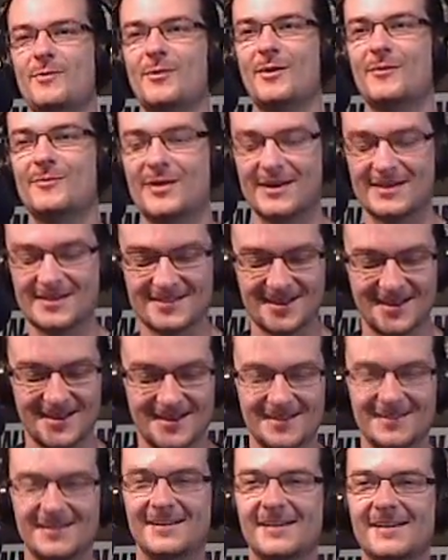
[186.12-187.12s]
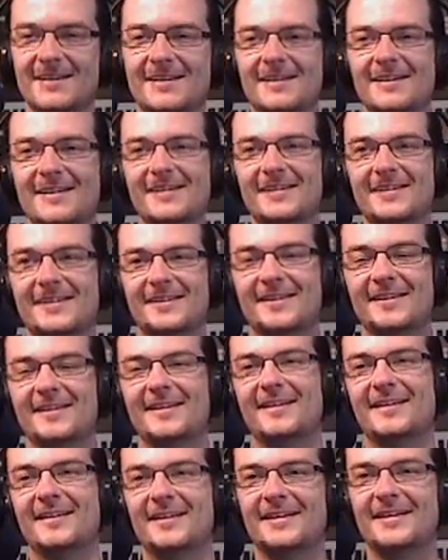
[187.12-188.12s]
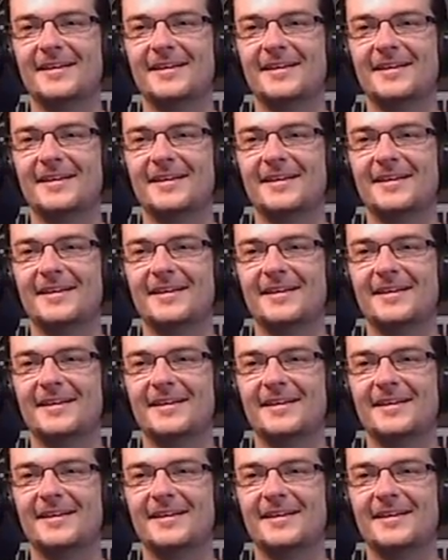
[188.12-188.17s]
one way to say it.